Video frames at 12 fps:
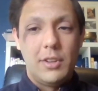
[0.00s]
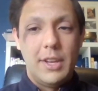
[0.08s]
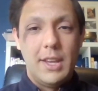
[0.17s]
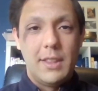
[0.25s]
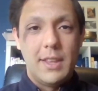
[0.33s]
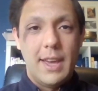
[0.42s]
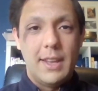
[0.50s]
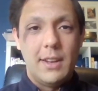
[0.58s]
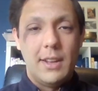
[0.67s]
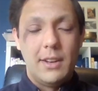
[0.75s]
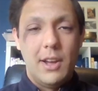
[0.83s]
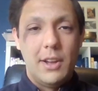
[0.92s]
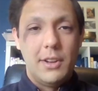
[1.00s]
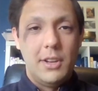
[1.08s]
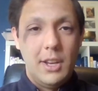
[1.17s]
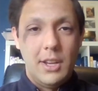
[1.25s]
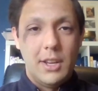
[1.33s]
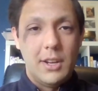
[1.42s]
clear that and
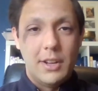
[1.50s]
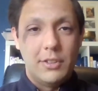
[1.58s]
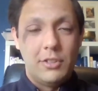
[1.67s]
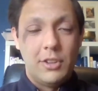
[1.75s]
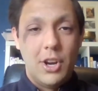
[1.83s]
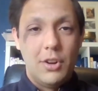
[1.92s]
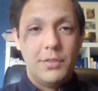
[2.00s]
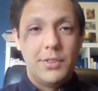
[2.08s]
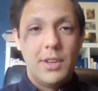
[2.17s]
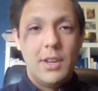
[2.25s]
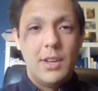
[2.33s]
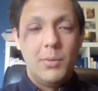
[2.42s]
un-idiot ourselves,